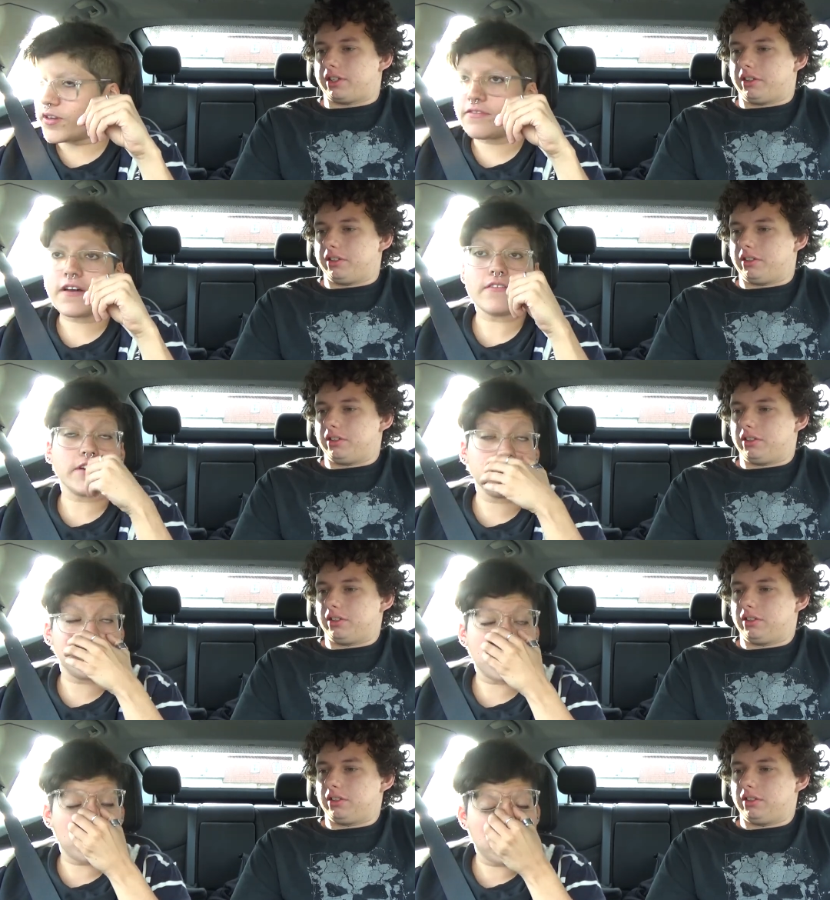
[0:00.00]
Speaker 1: Three to five
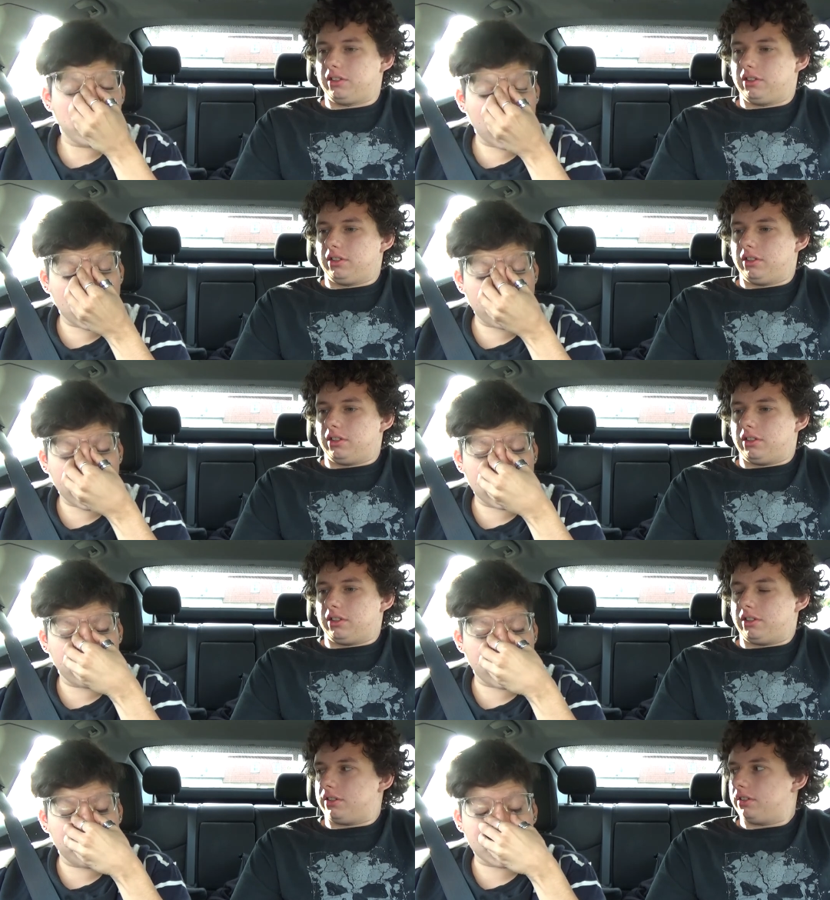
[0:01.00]
ratio. We're lucky if I can
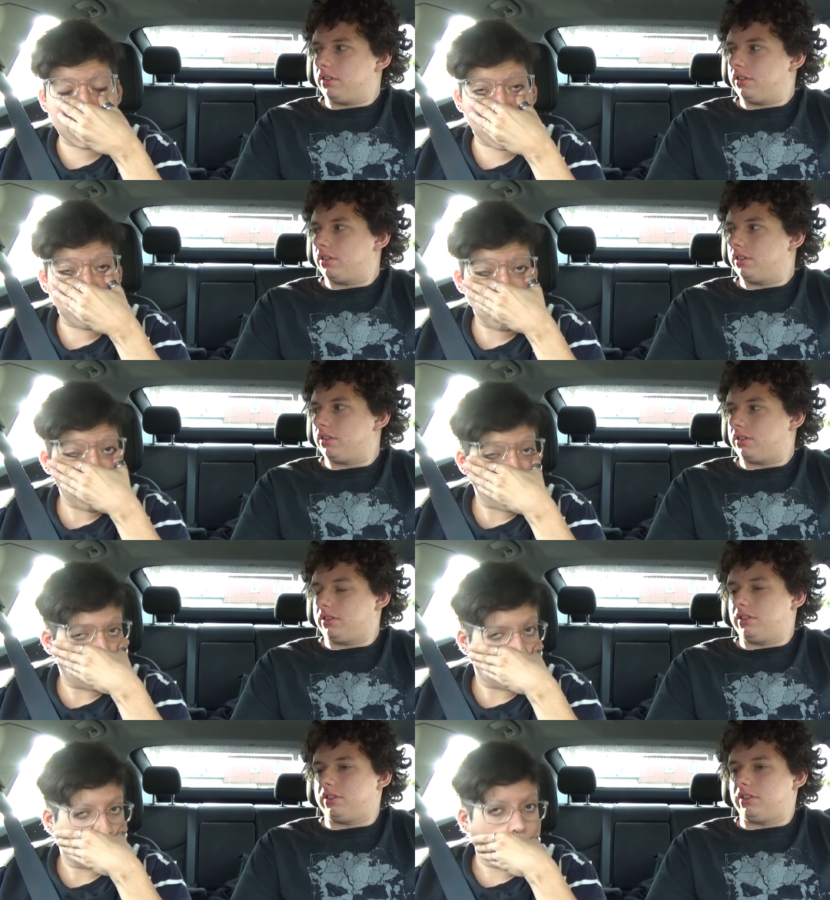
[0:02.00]
even name the day.
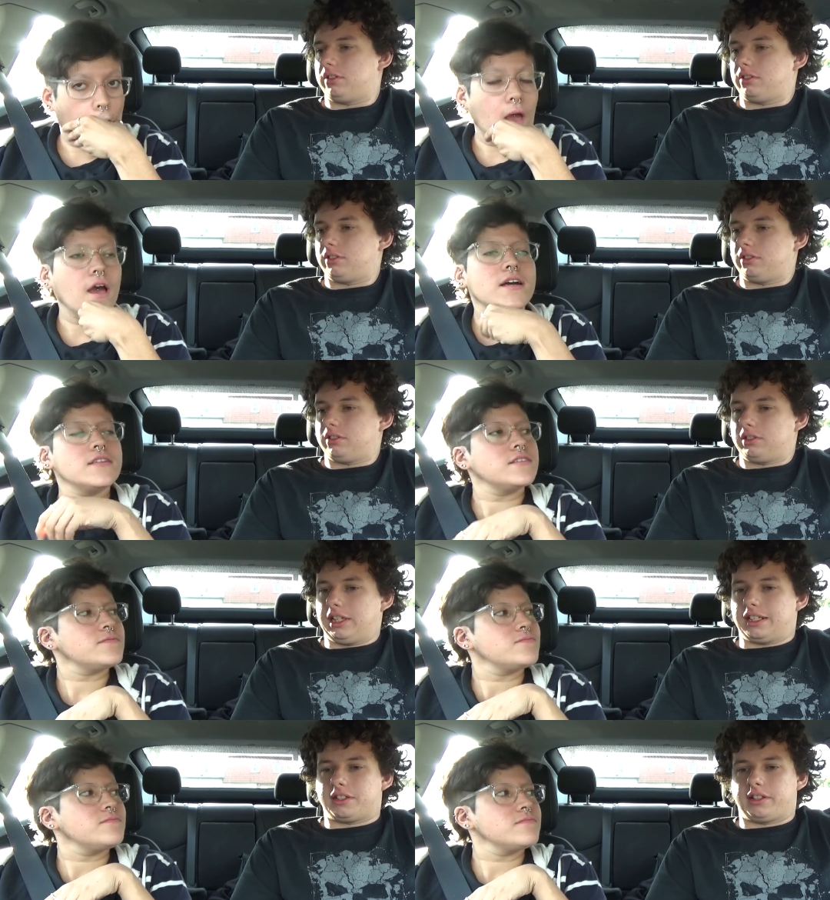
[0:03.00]

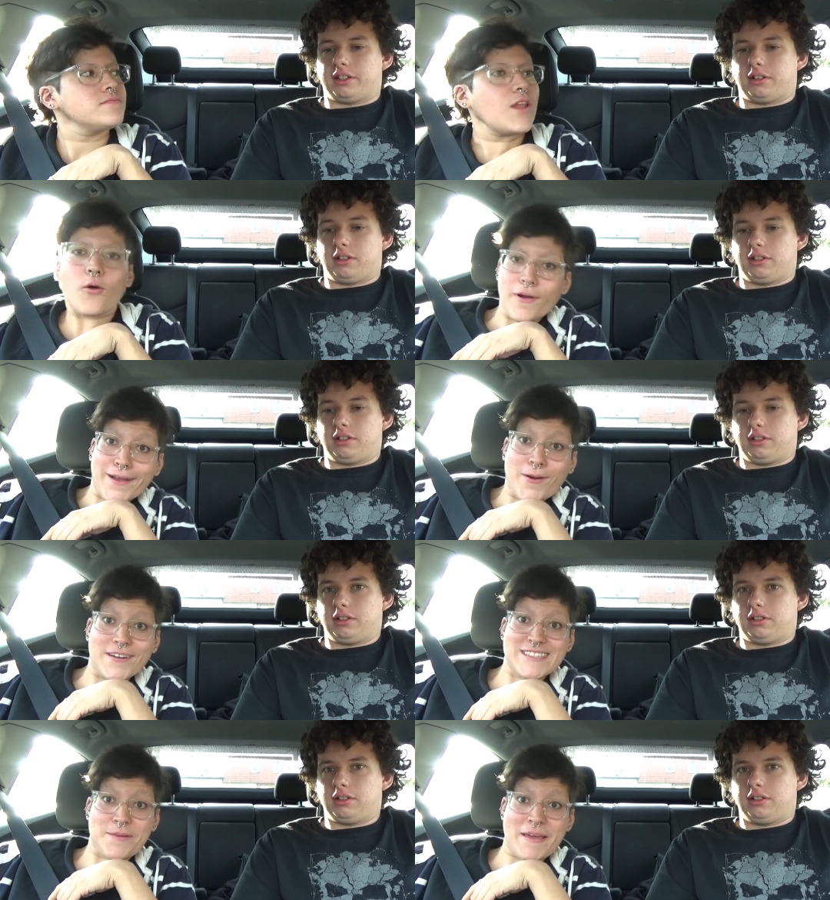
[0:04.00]
I see. We're going to
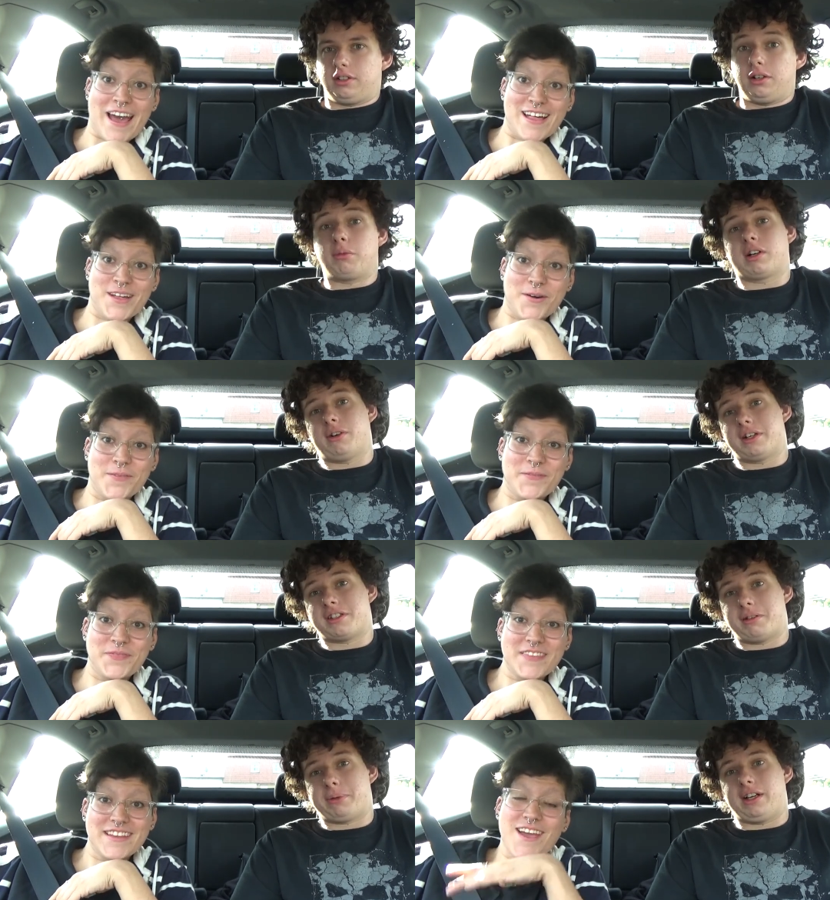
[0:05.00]
Sleepy Hollow. We're
Speaker 2: going to
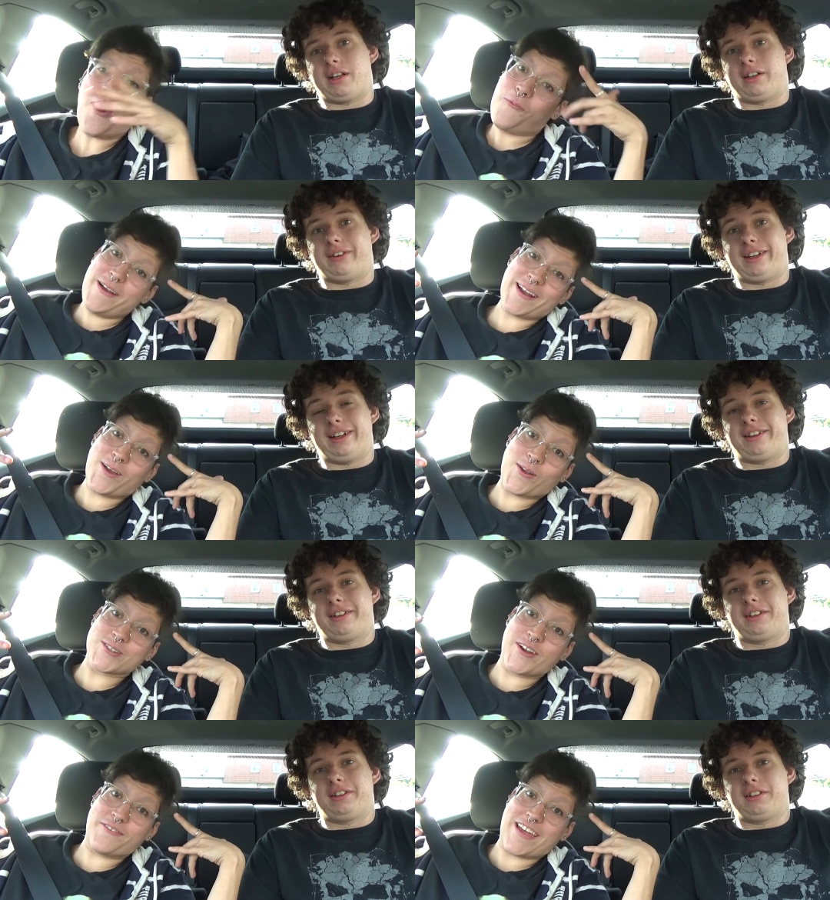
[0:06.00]
Sleepy Hollow. We're
Speaker 1: going to go to
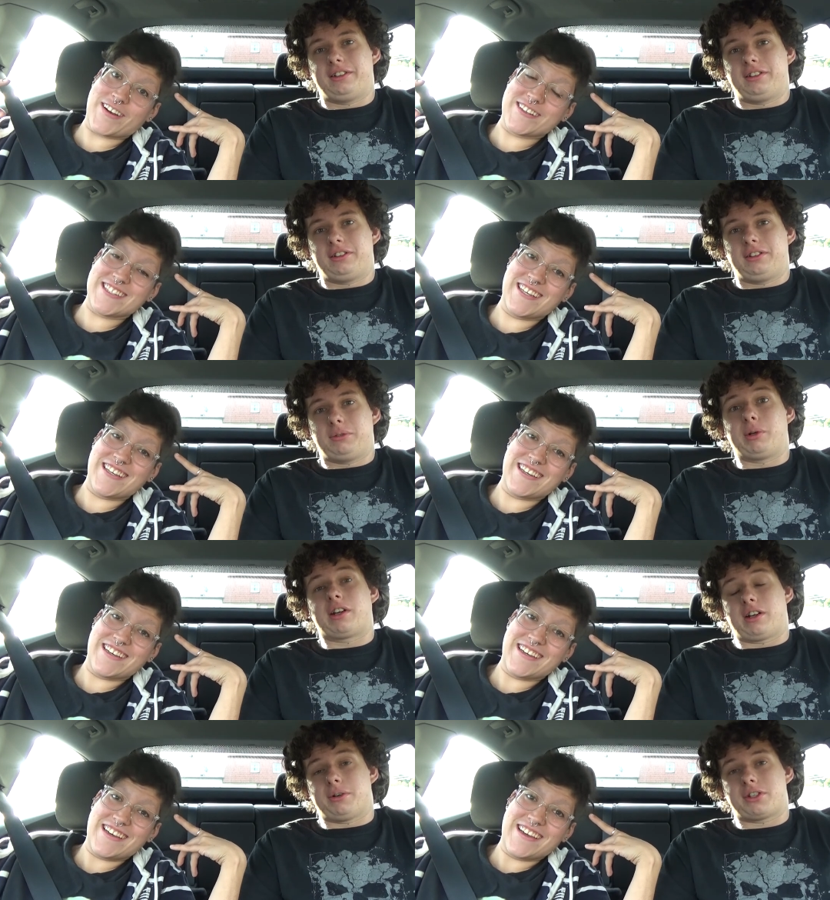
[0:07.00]
street vendors.
Speaker 2: We're
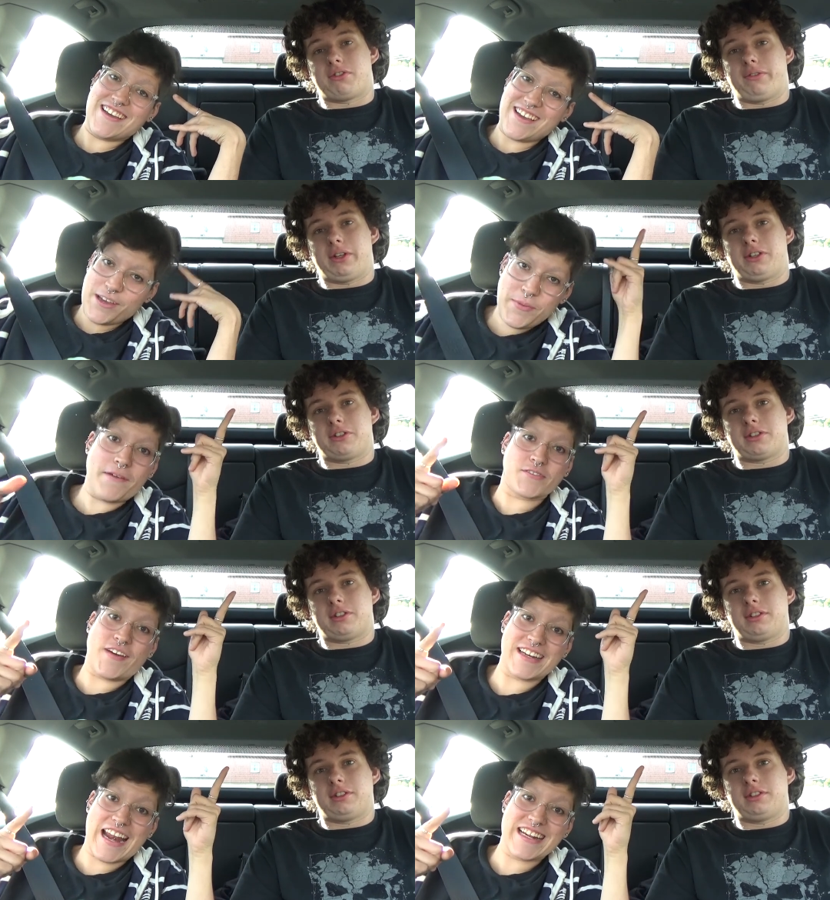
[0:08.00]
going to go to street vendors.
Speaker 1: We have to
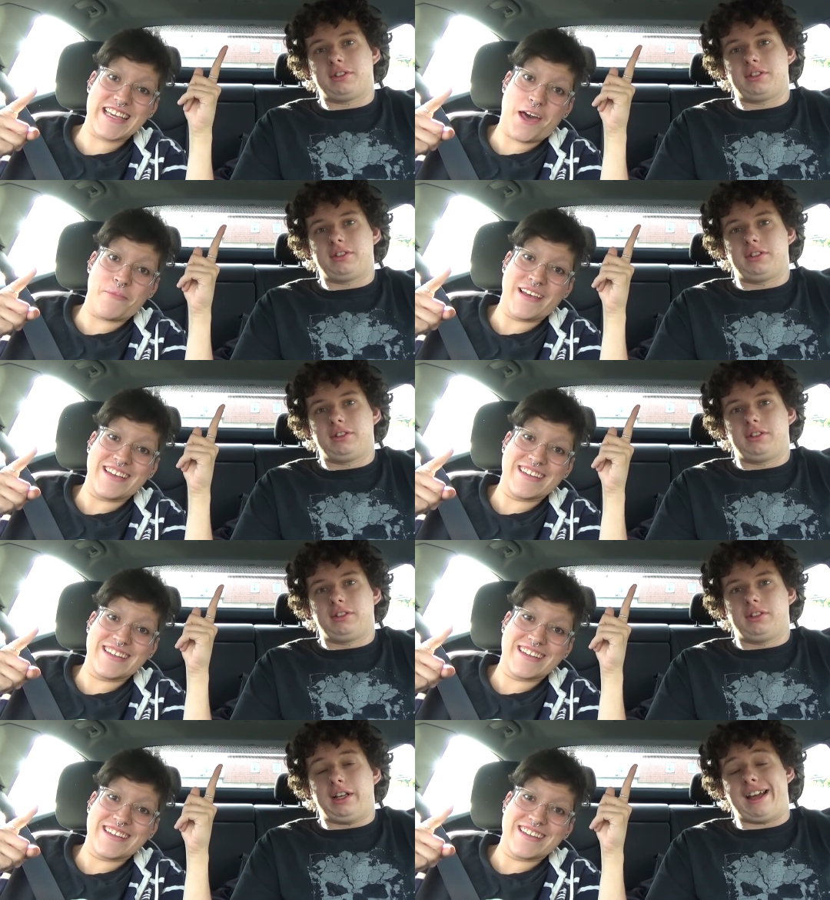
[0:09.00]
find an ATM.
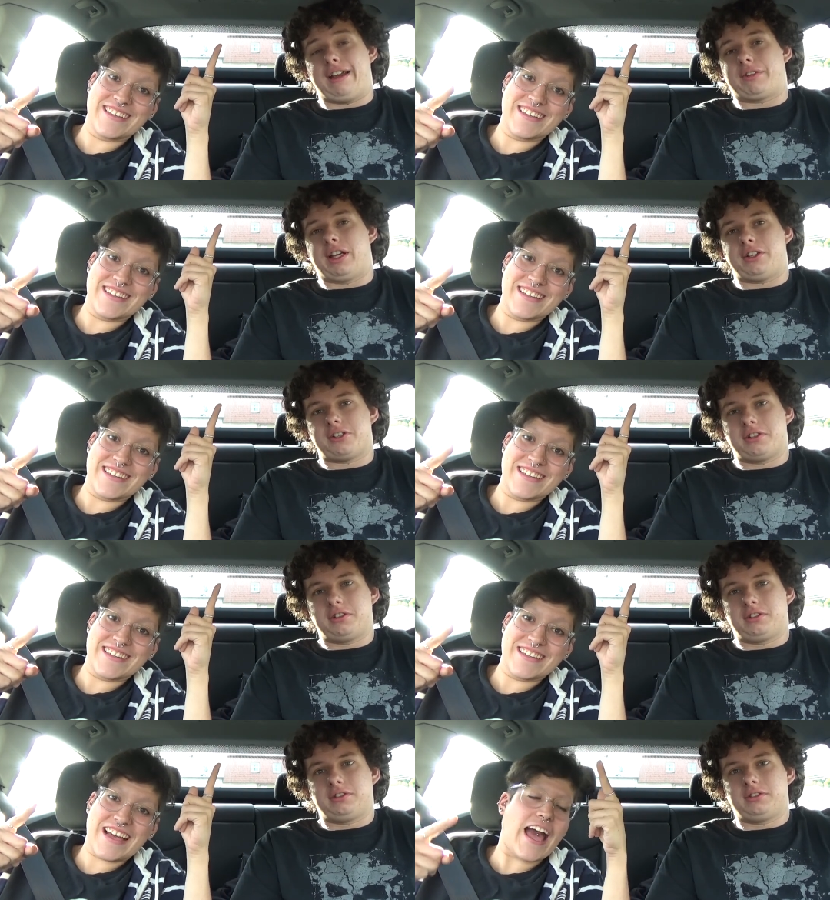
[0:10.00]
Speaker 2: I have cash.
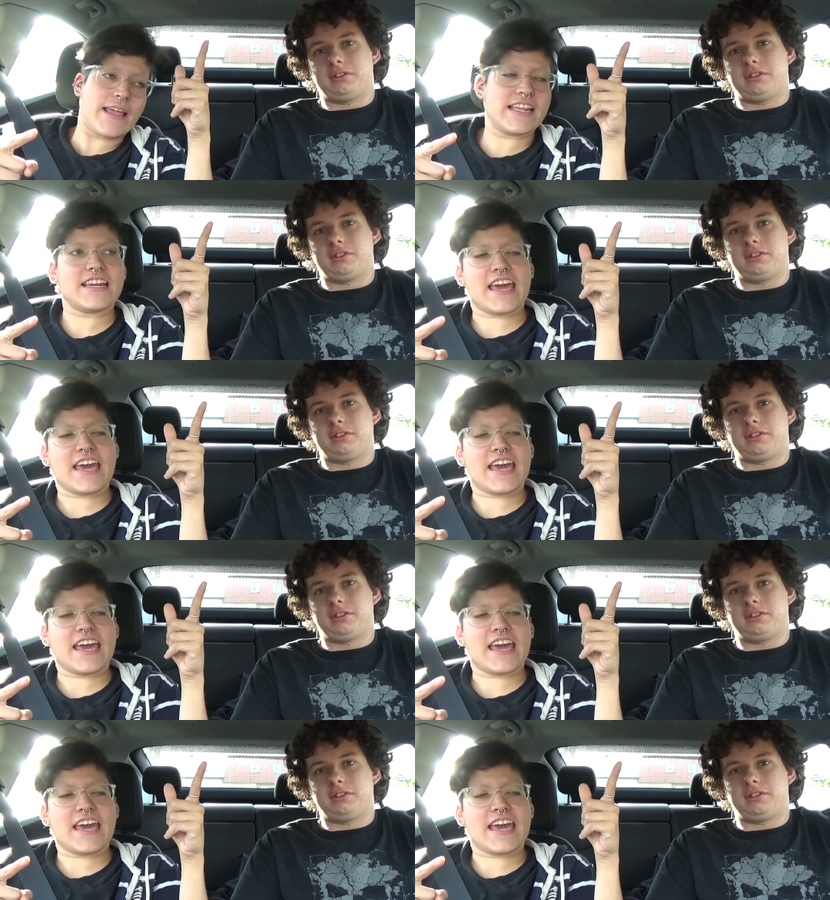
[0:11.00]
Speaker 1: I need